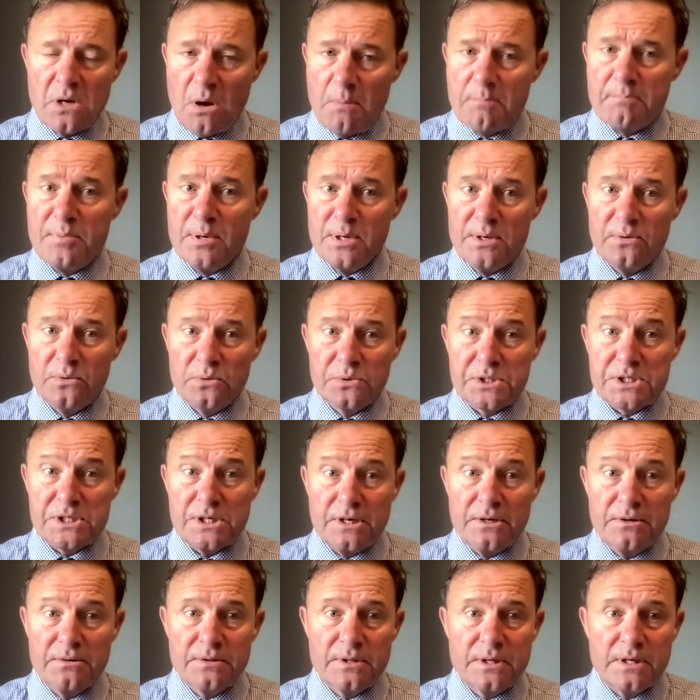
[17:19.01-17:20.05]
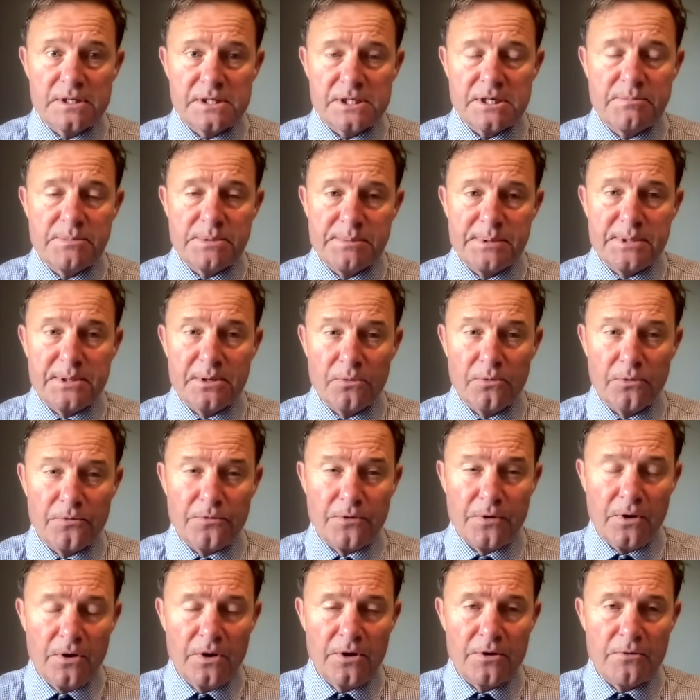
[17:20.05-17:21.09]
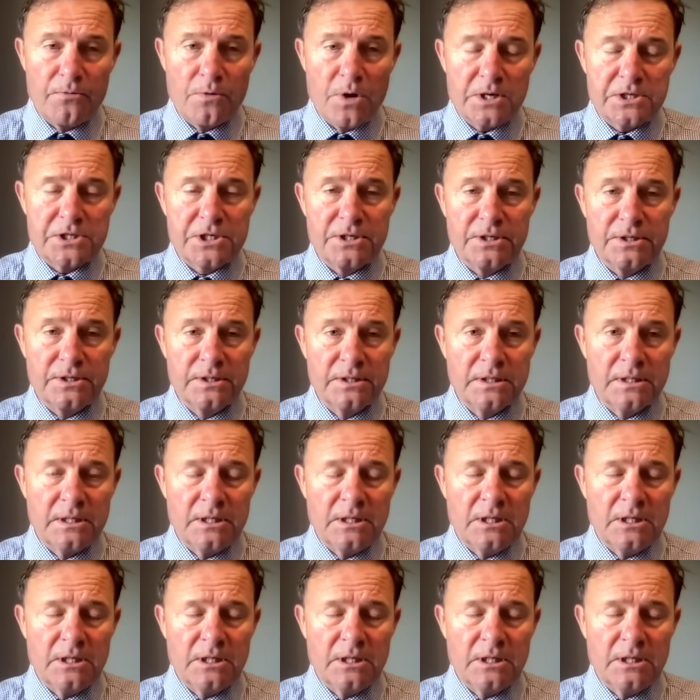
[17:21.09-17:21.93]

But also, there seems to be an awful lot of Russian